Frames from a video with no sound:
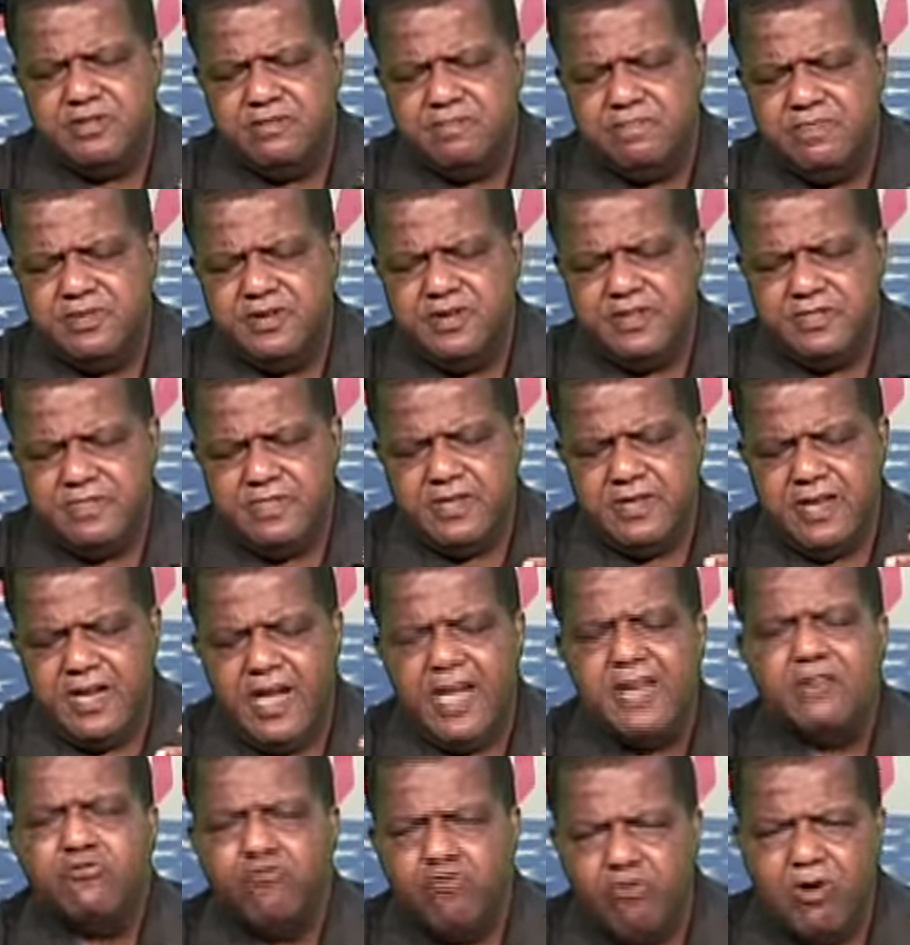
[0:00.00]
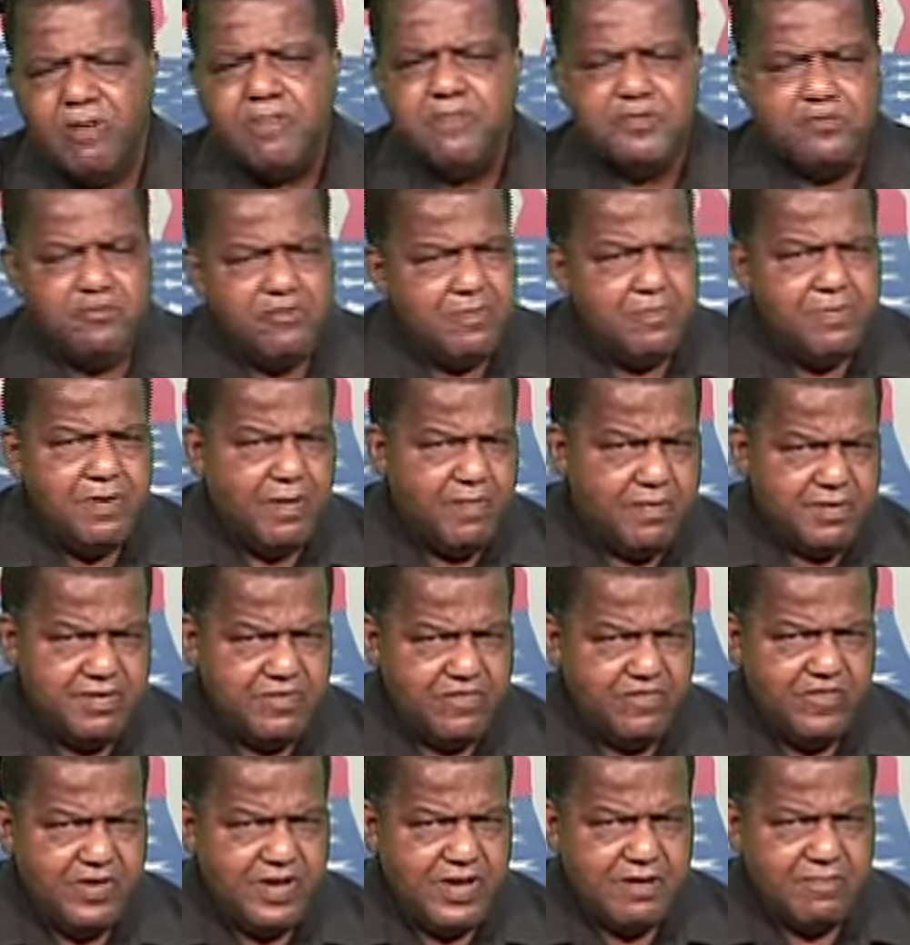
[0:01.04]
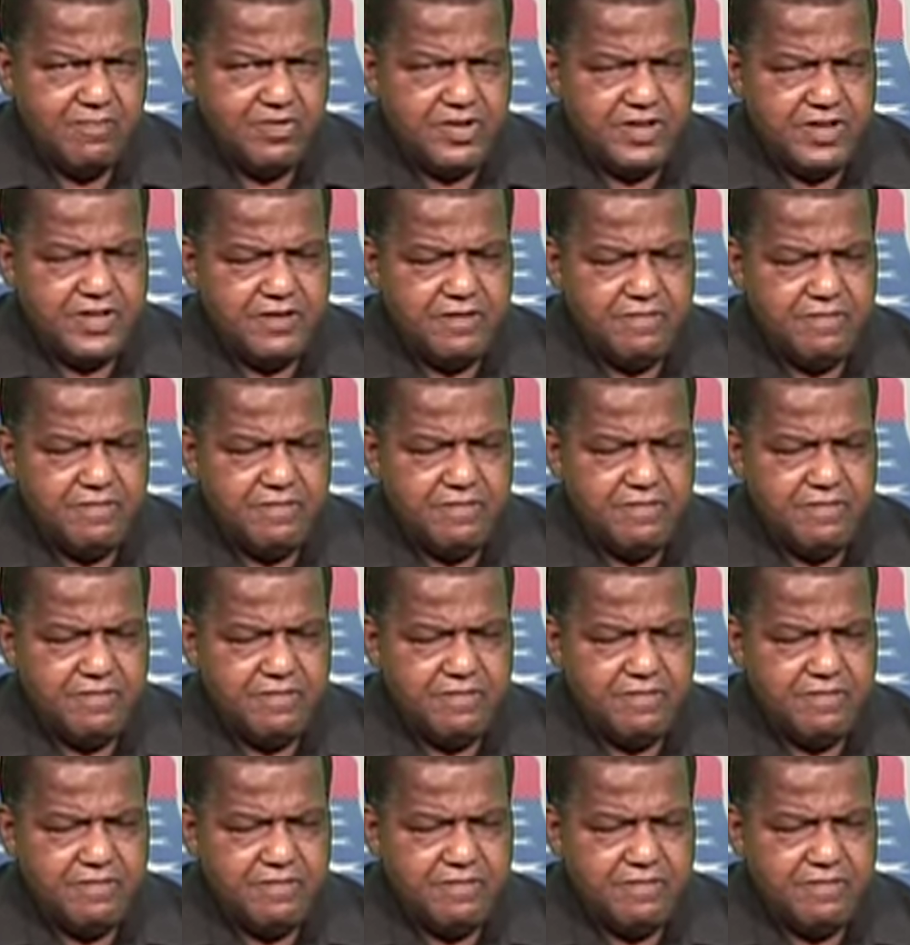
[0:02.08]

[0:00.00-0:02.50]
but I grew up in a Republican family.